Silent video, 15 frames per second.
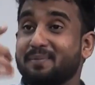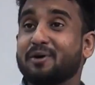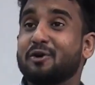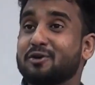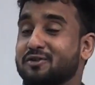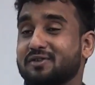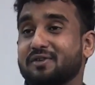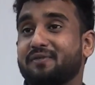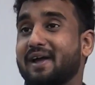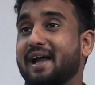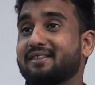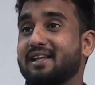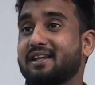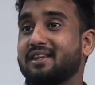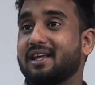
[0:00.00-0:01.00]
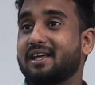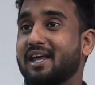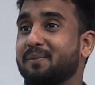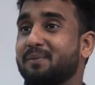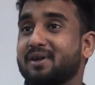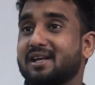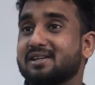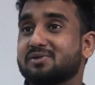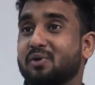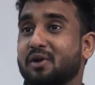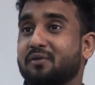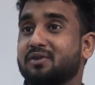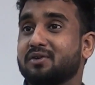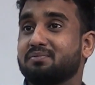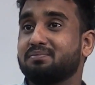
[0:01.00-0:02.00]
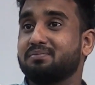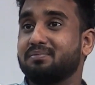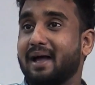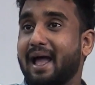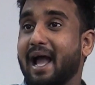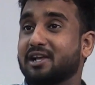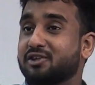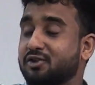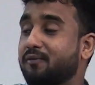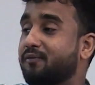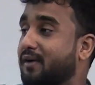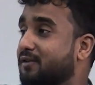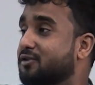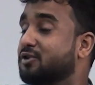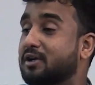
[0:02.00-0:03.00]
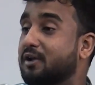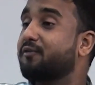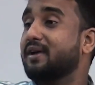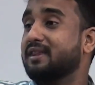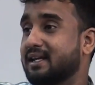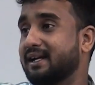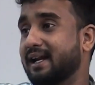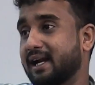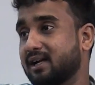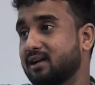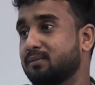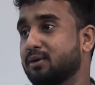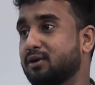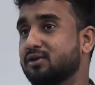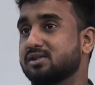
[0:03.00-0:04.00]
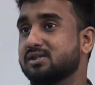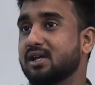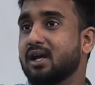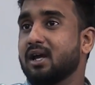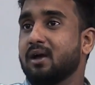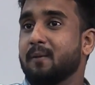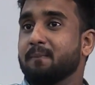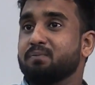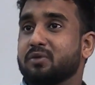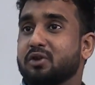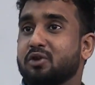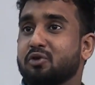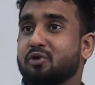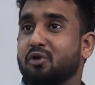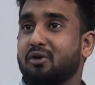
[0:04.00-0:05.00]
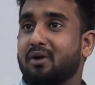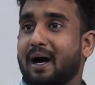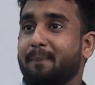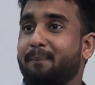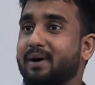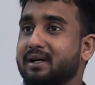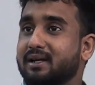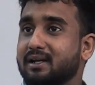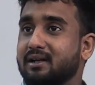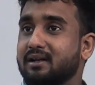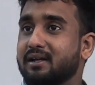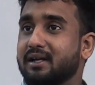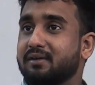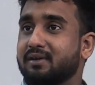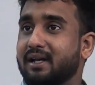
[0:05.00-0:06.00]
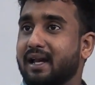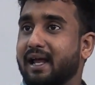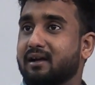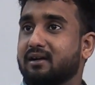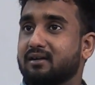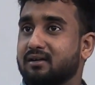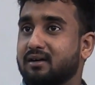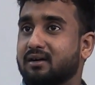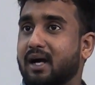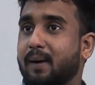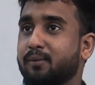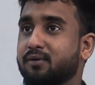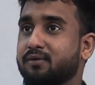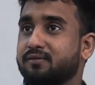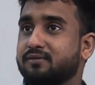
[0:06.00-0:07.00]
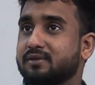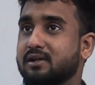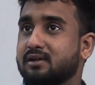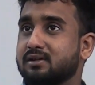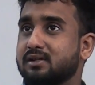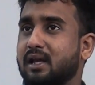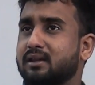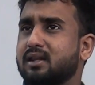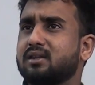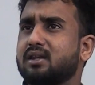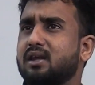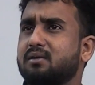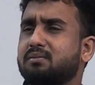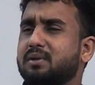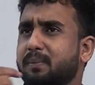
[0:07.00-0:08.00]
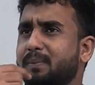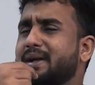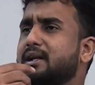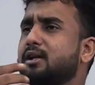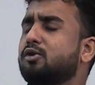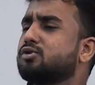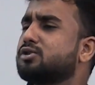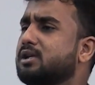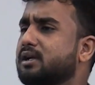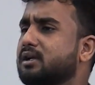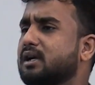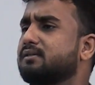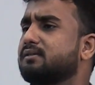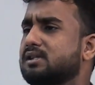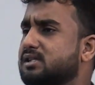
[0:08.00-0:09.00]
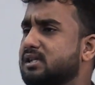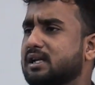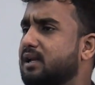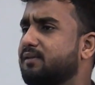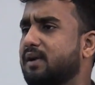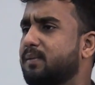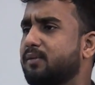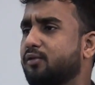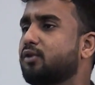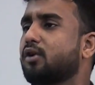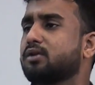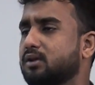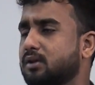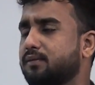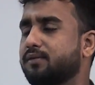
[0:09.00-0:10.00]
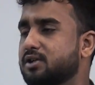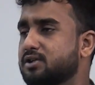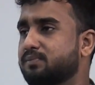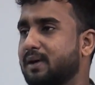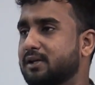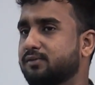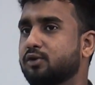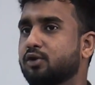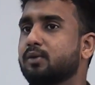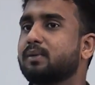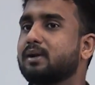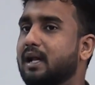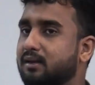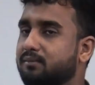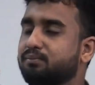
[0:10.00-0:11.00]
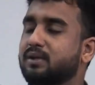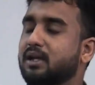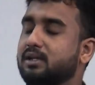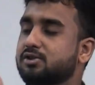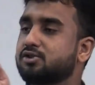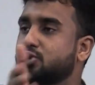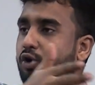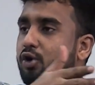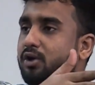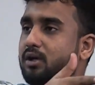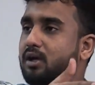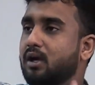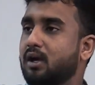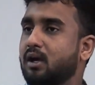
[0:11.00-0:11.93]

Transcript: because of the fact that they came in as one of the actual favorites to defend the title. Because up until even like a couple of, I think they beat New Zealand convincingly way before. Not in the first match of the tournament. Like they just toured